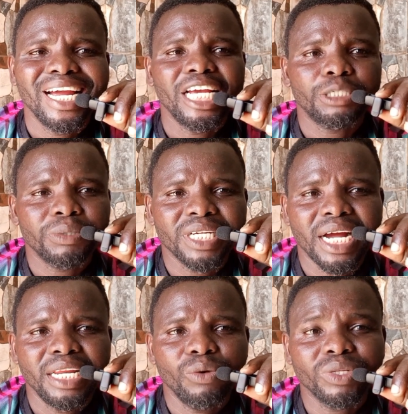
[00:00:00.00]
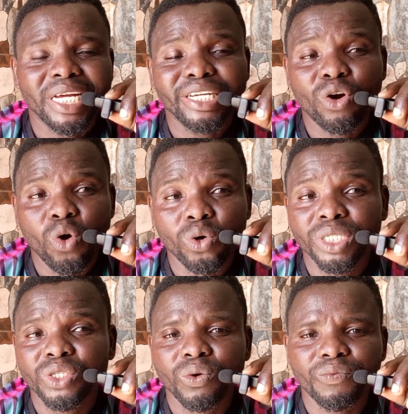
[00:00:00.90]
especially what are the
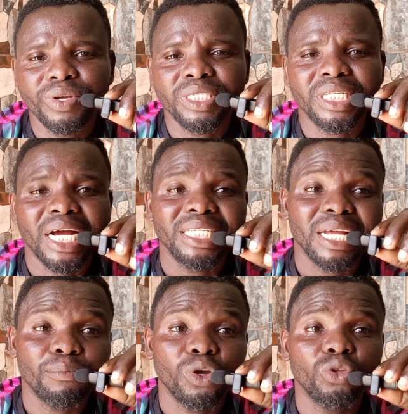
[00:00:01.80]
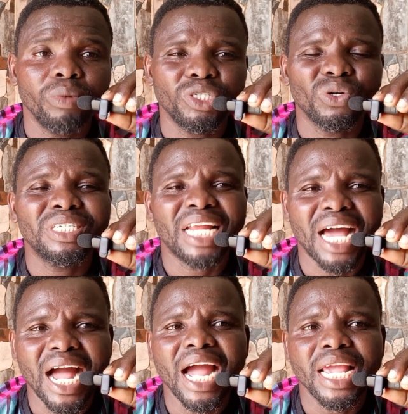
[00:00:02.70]
causes of it. And I'm going to mention
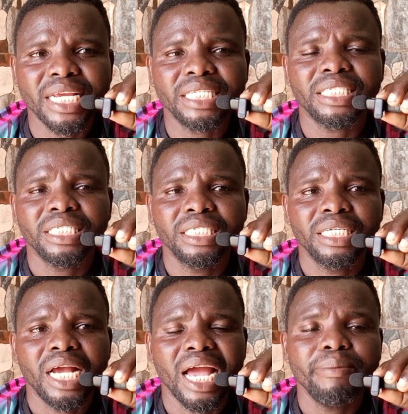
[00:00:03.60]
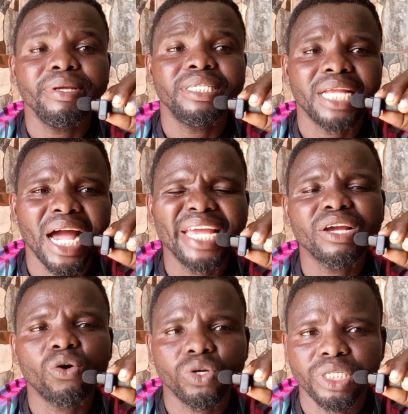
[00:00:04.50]
nine
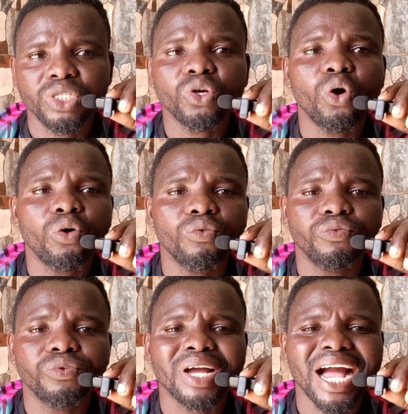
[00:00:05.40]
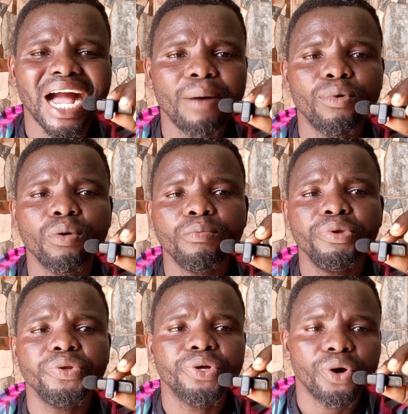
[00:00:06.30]
causes of carbon
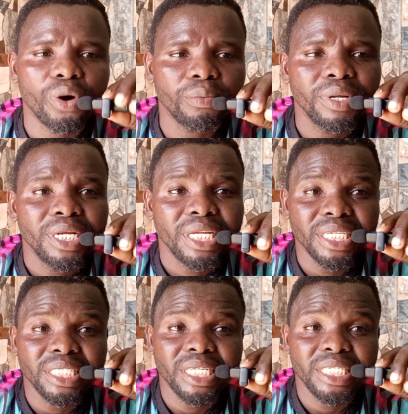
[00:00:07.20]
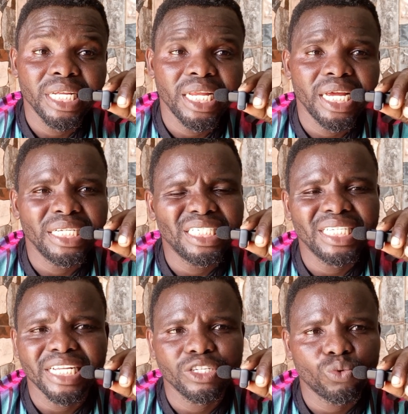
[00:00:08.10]
buildup in diesel engine.
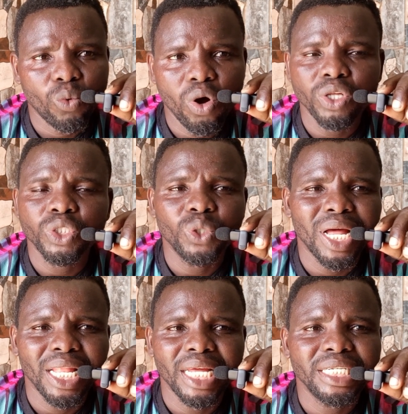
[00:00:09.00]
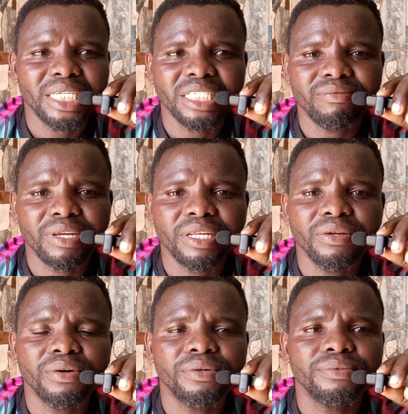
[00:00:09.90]
That is what you are learning in this
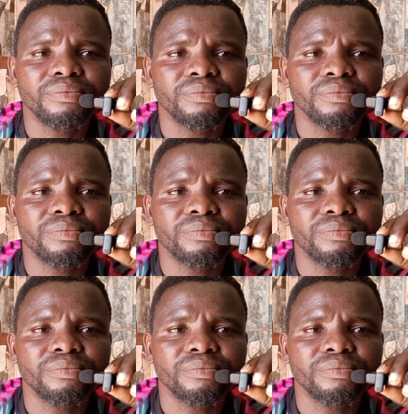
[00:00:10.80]
video.